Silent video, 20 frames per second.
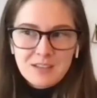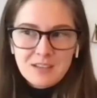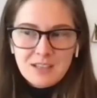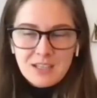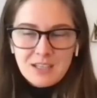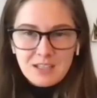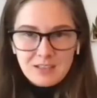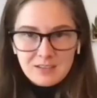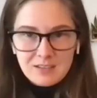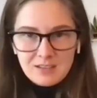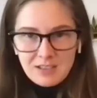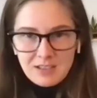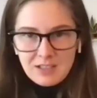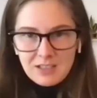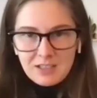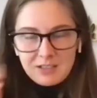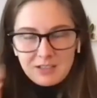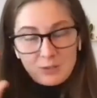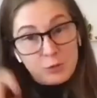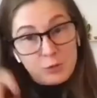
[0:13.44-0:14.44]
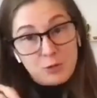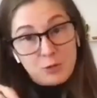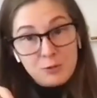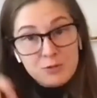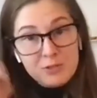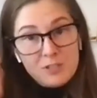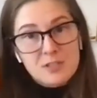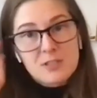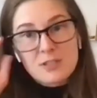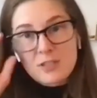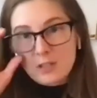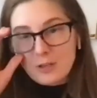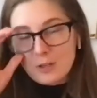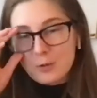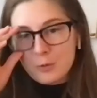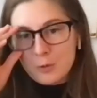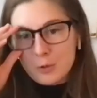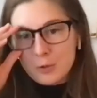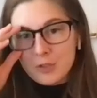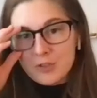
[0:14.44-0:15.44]
your notes,
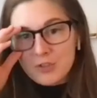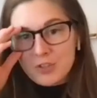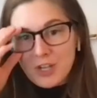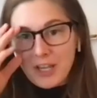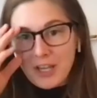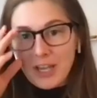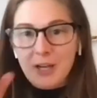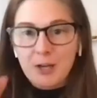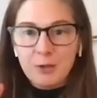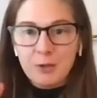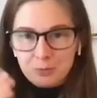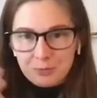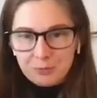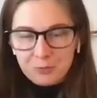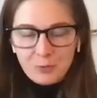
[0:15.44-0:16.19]
so you can check out